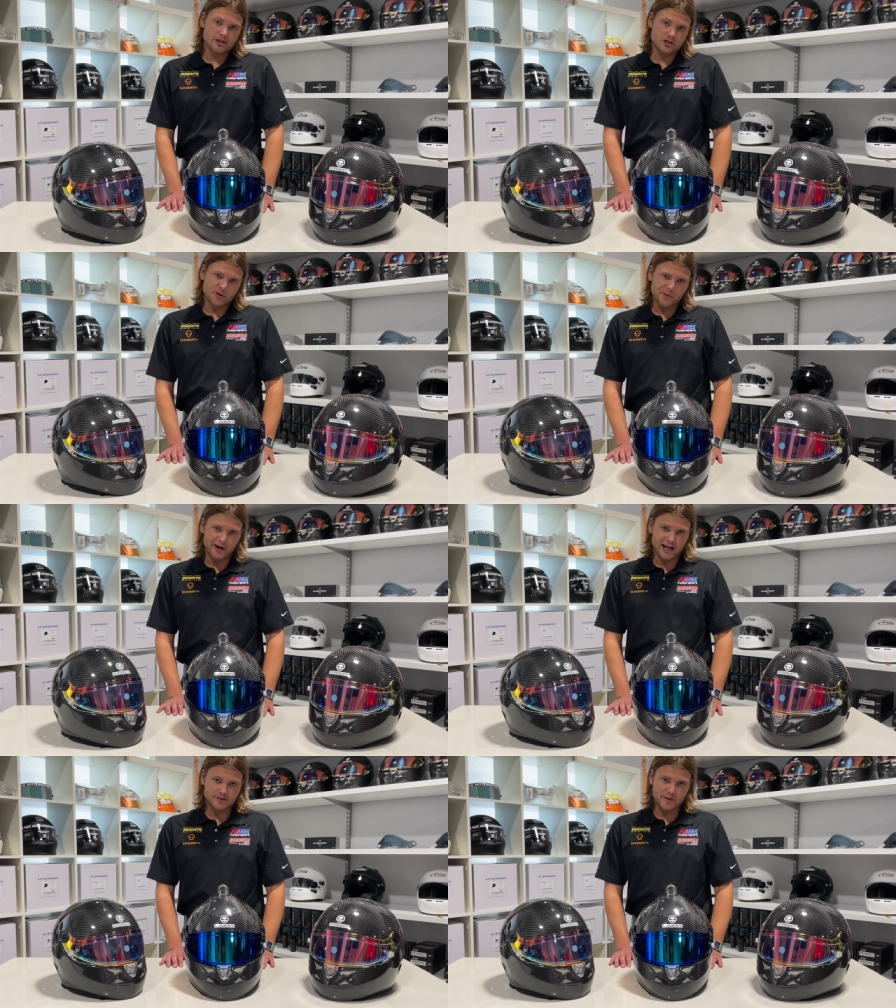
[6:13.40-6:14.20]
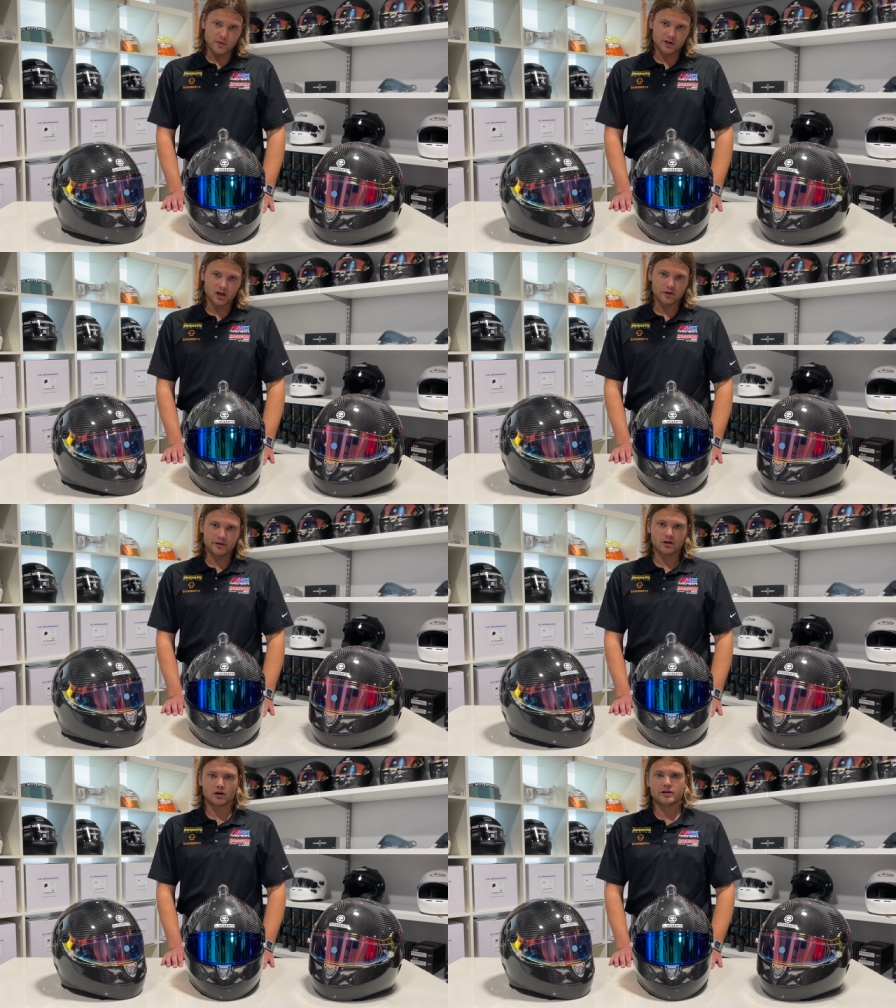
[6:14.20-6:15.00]
the Schuberth SP1
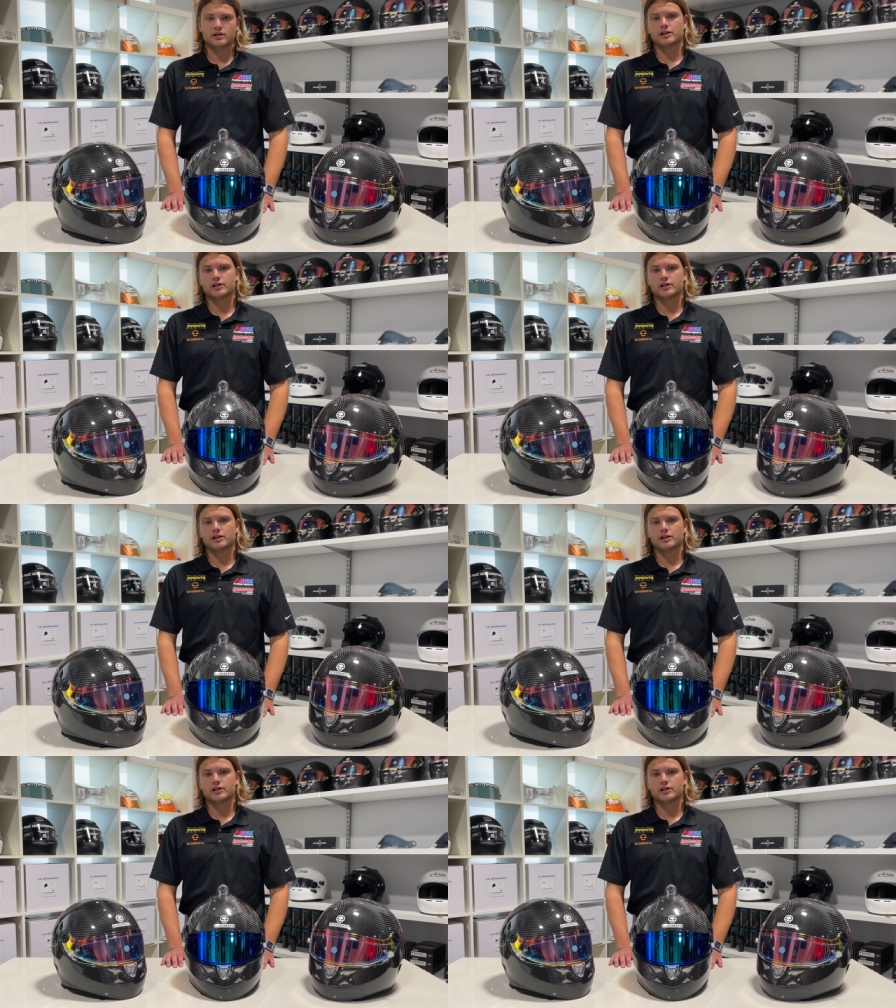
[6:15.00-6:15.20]
Carbon are the